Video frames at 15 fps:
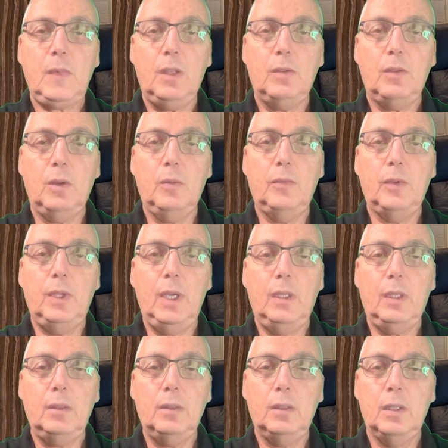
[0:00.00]
So for
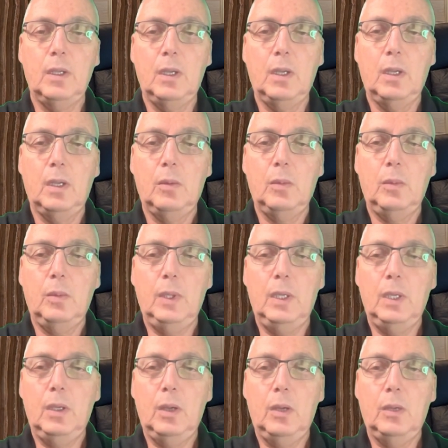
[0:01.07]
that, we'll
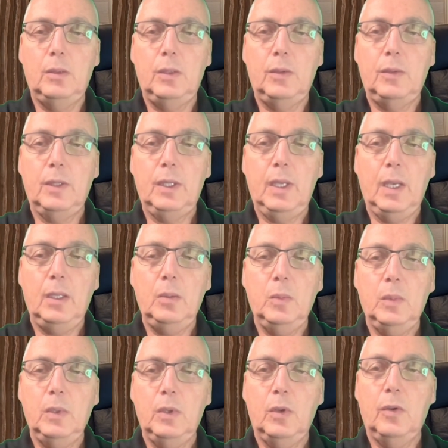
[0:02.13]
go to this
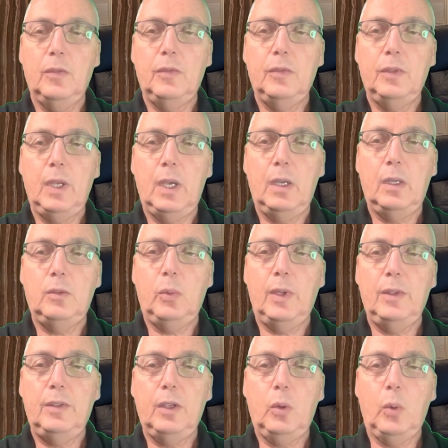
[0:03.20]
game of the
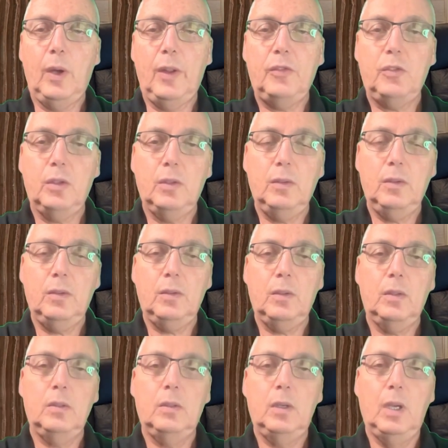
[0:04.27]
20 questions
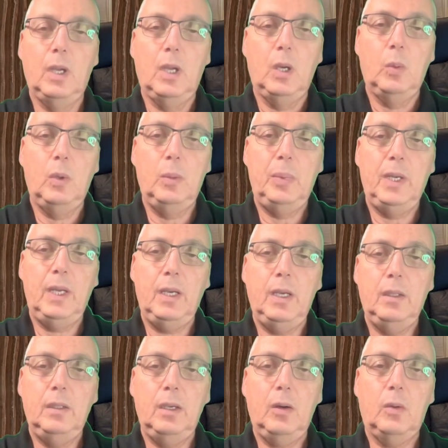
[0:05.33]
and we'll play
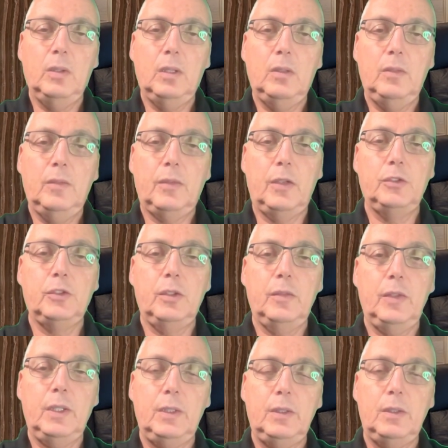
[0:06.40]
the online version of
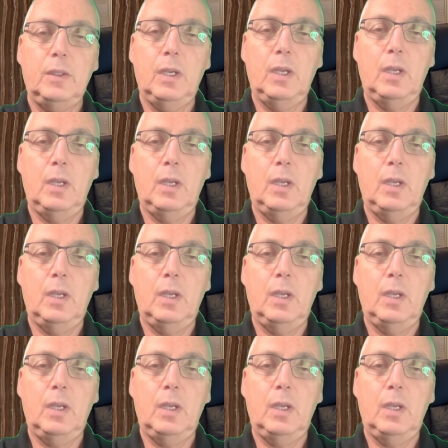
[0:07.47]
it.